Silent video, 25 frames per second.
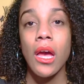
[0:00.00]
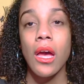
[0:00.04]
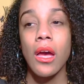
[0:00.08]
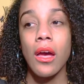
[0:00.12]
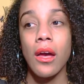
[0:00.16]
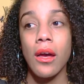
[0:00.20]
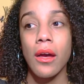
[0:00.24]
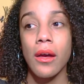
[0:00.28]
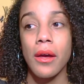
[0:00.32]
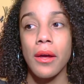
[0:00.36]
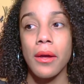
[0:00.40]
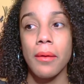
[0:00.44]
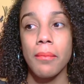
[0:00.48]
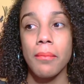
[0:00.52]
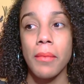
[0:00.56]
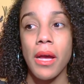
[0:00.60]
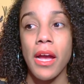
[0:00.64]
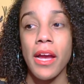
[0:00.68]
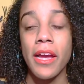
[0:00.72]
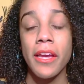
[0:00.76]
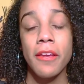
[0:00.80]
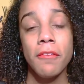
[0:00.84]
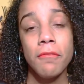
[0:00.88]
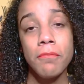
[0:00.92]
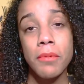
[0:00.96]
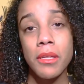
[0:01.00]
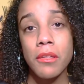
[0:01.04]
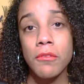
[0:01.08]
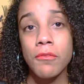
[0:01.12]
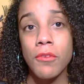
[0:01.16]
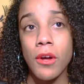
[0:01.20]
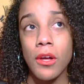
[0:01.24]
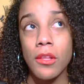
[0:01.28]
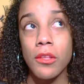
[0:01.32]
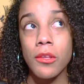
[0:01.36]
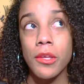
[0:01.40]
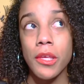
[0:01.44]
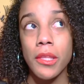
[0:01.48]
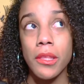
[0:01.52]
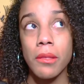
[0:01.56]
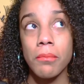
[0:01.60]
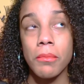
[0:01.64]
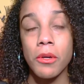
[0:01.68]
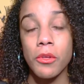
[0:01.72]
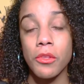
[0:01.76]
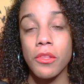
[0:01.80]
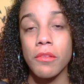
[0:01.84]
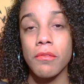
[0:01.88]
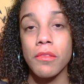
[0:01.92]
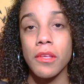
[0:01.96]
Um, I've been following the
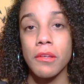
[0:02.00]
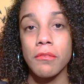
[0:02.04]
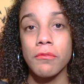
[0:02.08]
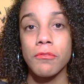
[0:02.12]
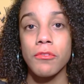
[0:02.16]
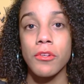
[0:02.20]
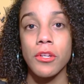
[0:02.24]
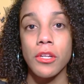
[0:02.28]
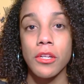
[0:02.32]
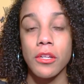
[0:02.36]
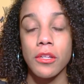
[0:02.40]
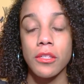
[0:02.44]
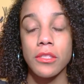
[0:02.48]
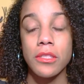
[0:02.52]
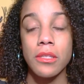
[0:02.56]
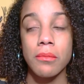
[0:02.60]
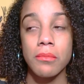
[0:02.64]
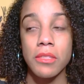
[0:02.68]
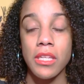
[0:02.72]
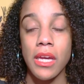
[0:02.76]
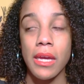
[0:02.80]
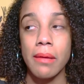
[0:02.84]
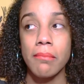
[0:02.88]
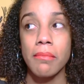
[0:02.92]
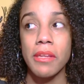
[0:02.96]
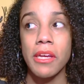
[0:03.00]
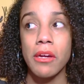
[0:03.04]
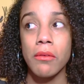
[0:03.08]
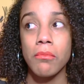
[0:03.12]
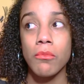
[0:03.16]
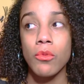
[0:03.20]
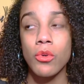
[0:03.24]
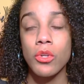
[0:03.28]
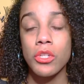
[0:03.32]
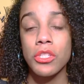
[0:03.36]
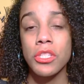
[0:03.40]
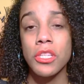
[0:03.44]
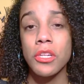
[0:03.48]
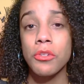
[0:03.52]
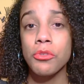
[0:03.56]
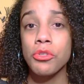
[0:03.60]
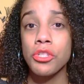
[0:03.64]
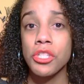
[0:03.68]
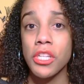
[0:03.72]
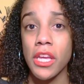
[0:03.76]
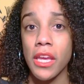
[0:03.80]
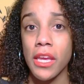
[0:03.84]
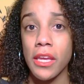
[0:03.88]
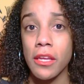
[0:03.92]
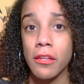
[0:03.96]
both of them for some time now, more so
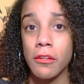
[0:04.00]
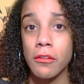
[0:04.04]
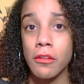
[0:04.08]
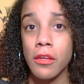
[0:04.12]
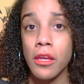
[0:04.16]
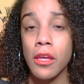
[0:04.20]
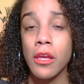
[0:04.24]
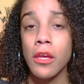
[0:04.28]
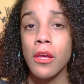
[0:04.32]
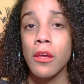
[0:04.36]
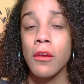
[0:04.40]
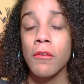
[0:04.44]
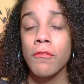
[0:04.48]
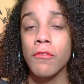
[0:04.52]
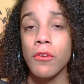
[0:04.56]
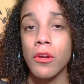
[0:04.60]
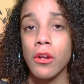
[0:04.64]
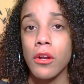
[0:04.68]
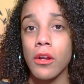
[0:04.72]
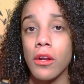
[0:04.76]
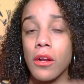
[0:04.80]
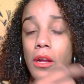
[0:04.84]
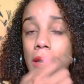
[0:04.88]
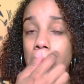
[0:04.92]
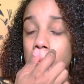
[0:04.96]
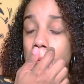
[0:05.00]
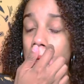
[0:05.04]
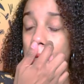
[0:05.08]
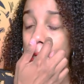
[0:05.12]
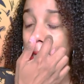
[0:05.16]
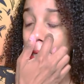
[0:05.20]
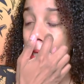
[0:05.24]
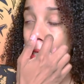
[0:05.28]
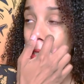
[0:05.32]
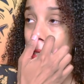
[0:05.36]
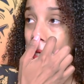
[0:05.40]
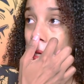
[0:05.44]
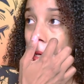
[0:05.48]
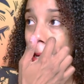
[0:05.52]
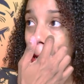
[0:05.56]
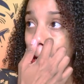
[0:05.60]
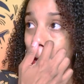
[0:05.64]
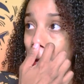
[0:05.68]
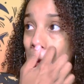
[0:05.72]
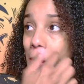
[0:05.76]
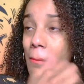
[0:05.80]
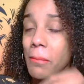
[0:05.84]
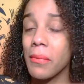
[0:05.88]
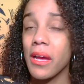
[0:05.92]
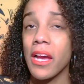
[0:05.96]
Shane for a minute.
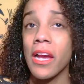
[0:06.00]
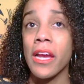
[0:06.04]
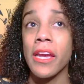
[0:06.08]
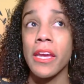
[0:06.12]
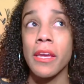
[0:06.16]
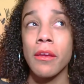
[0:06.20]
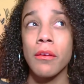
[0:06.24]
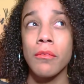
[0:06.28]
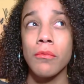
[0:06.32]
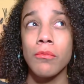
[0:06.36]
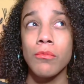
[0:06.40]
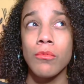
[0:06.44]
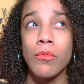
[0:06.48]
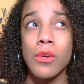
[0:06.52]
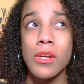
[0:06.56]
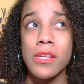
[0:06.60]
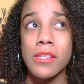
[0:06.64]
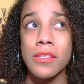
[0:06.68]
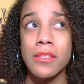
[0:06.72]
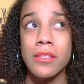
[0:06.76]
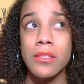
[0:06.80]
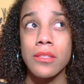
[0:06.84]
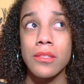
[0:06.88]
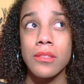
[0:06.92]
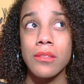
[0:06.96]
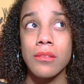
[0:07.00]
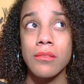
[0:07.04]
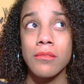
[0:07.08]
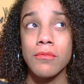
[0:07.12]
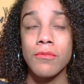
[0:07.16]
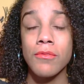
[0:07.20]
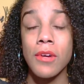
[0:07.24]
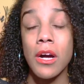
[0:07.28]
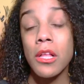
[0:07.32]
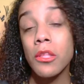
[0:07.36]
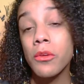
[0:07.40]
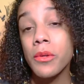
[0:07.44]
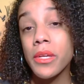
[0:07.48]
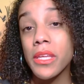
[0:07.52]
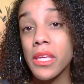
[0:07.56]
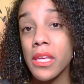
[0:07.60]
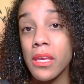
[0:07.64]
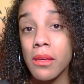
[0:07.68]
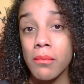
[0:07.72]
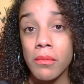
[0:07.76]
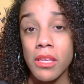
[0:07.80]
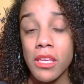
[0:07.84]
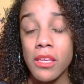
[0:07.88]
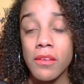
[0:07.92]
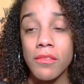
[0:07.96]
Um, I was following
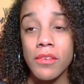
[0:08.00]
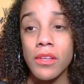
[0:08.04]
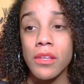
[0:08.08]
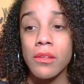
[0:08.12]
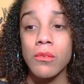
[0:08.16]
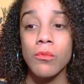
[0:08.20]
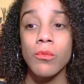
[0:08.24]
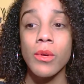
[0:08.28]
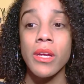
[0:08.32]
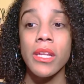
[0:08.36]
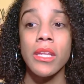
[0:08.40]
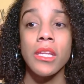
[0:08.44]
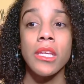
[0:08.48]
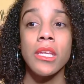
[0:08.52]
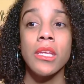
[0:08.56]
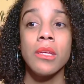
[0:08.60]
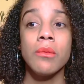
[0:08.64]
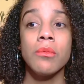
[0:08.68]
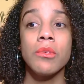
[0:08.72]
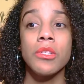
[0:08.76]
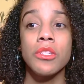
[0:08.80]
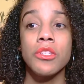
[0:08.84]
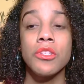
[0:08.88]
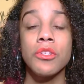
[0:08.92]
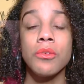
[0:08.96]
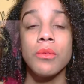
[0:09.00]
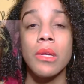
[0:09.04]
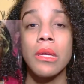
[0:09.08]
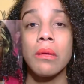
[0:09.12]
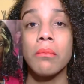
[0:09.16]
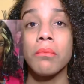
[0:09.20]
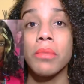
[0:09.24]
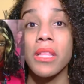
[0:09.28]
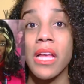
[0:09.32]
him even when he was doing